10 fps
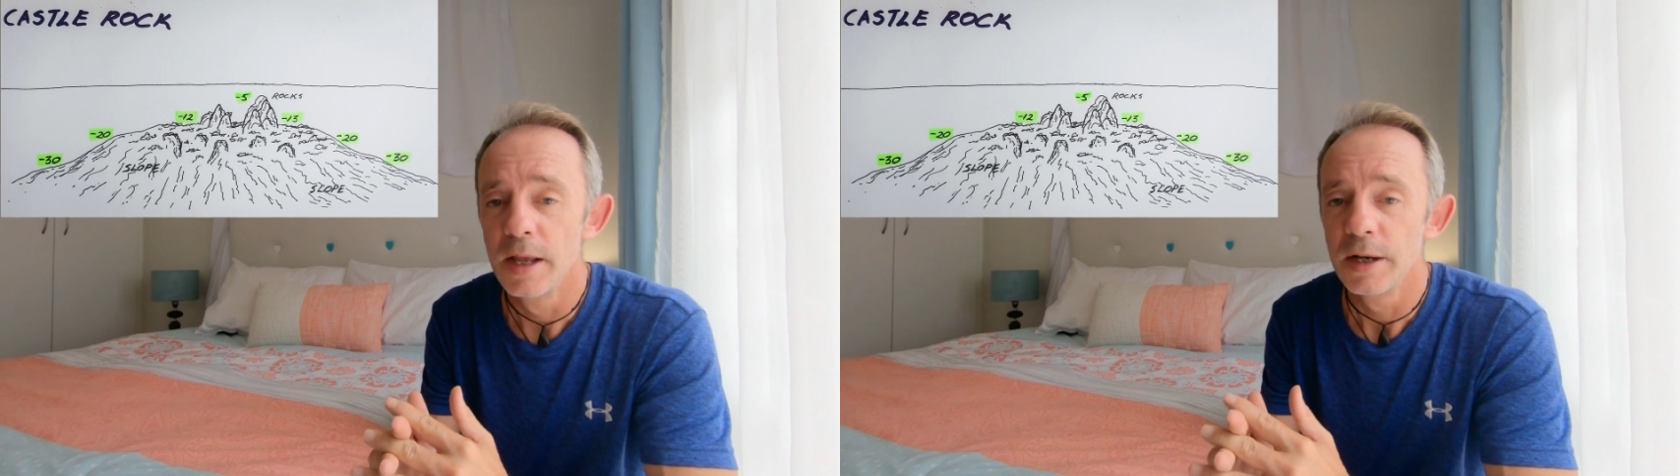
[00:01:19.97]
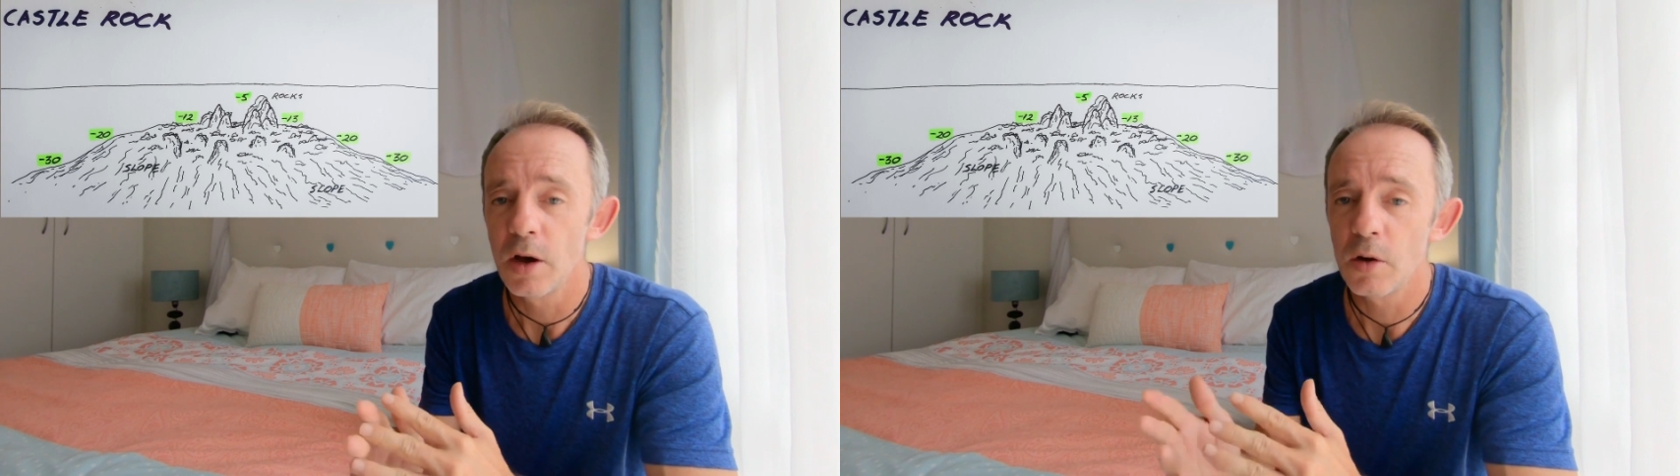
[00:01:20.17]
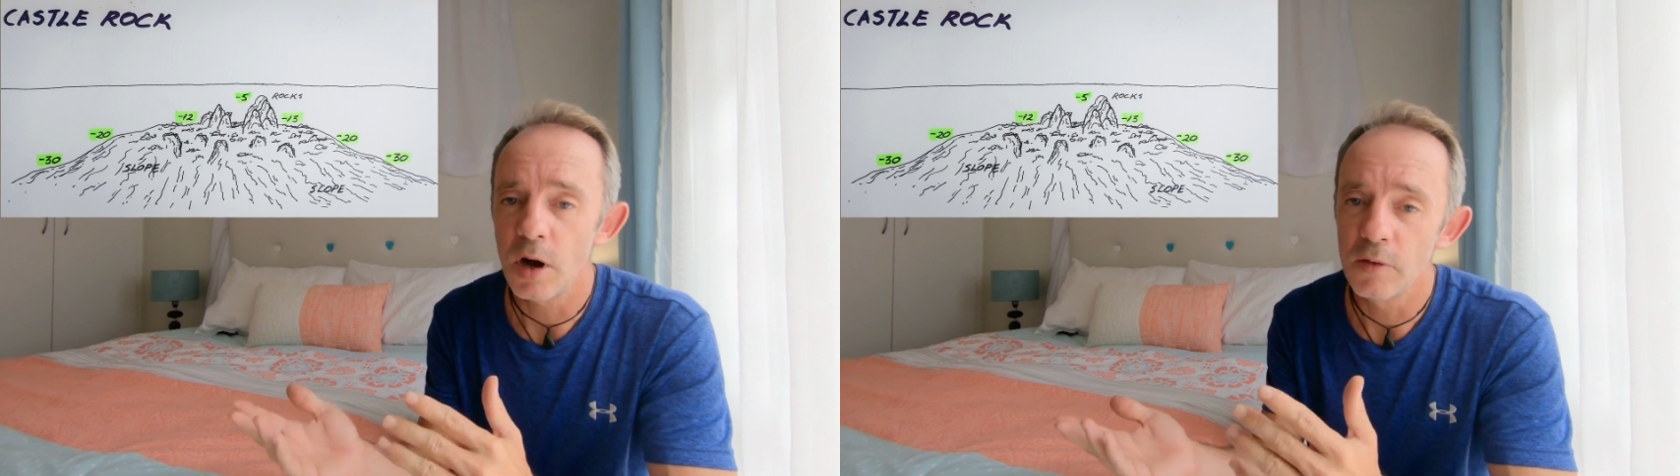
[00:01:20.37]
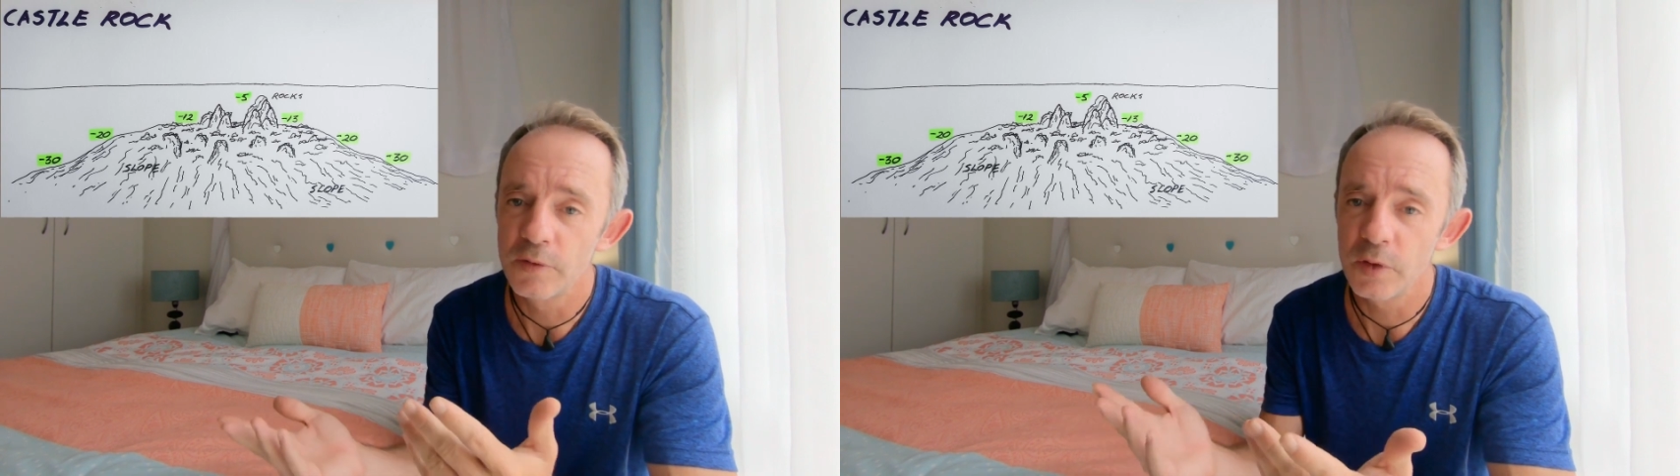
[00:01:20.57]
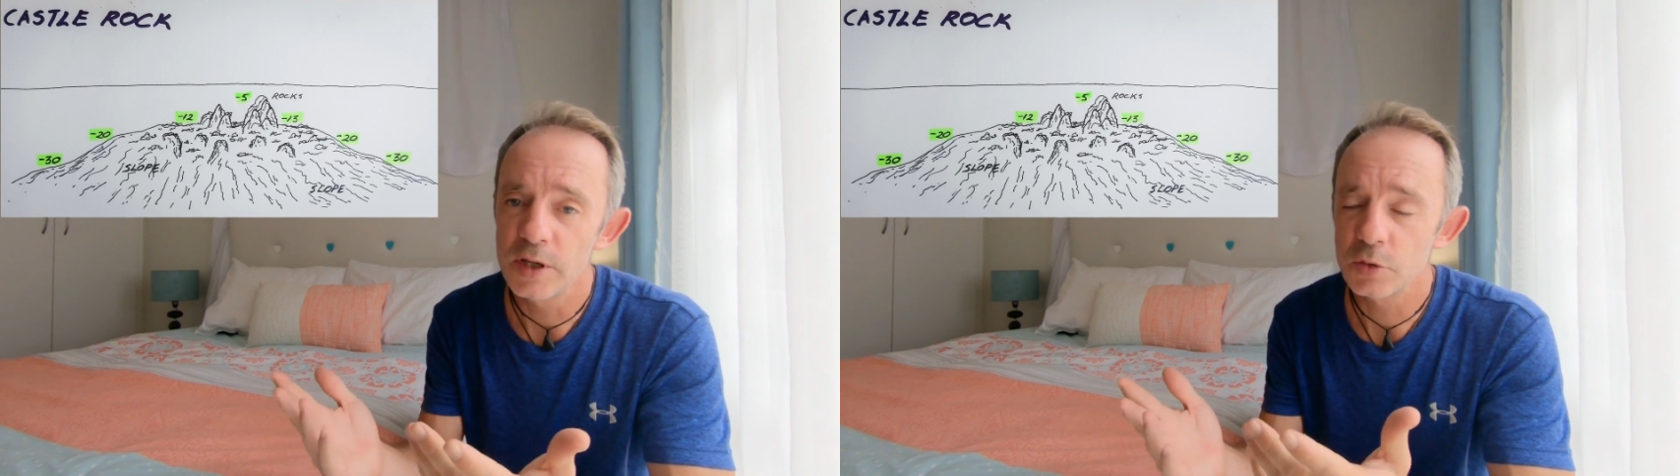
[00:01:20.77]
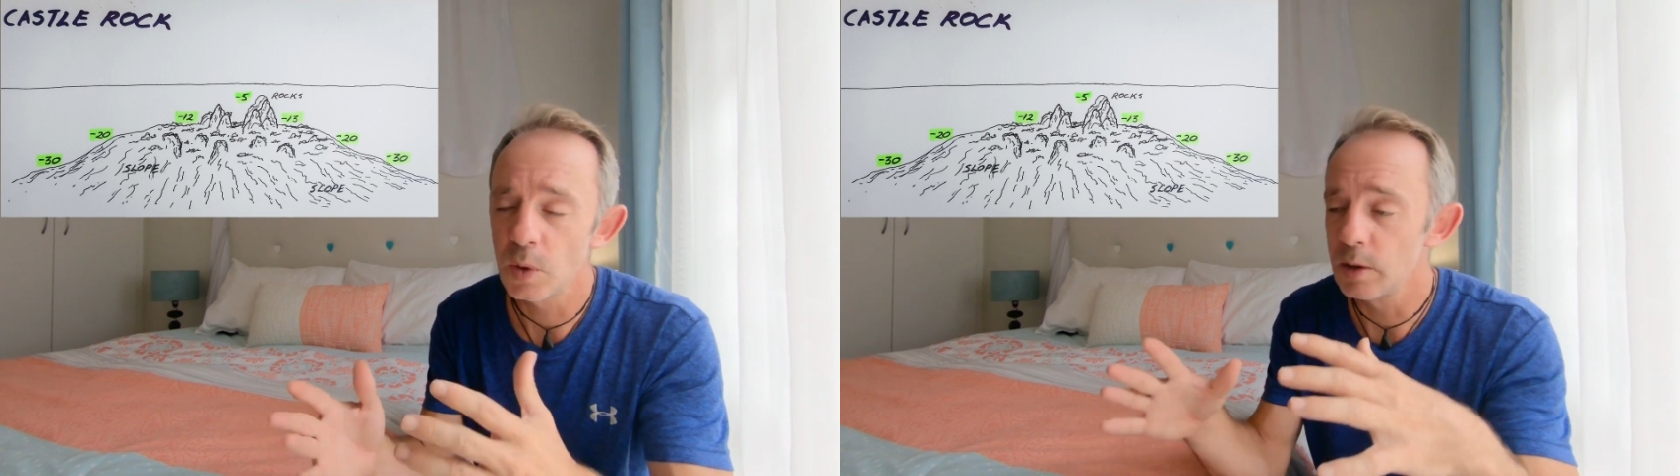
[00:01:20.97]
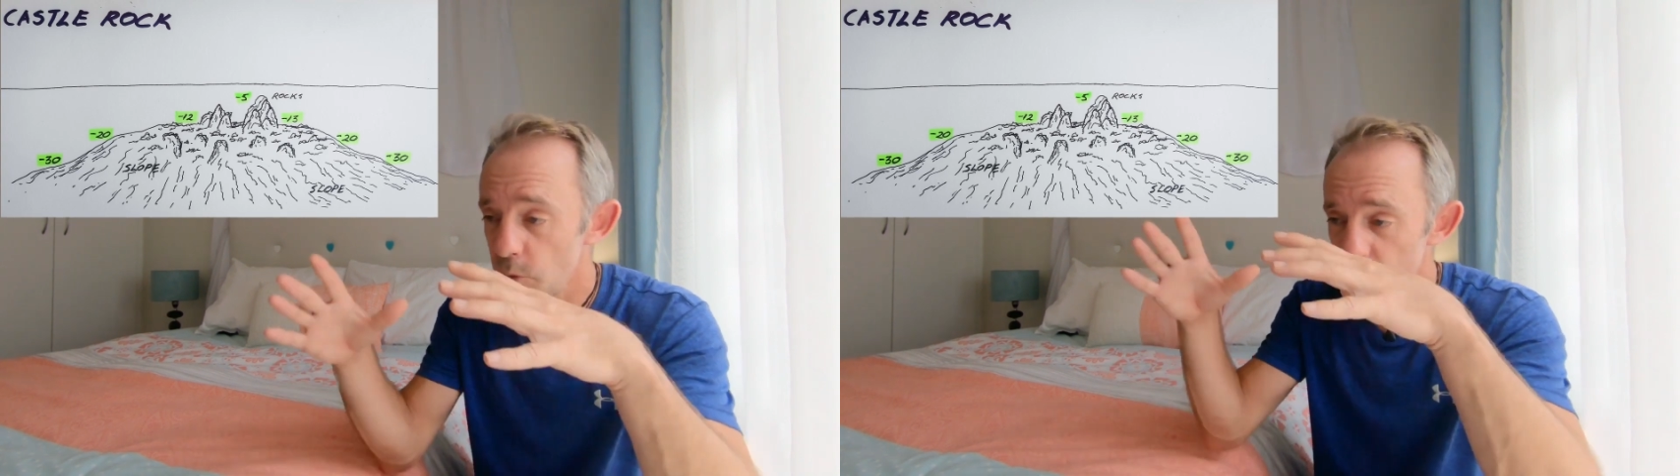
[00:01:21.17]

Now for this one,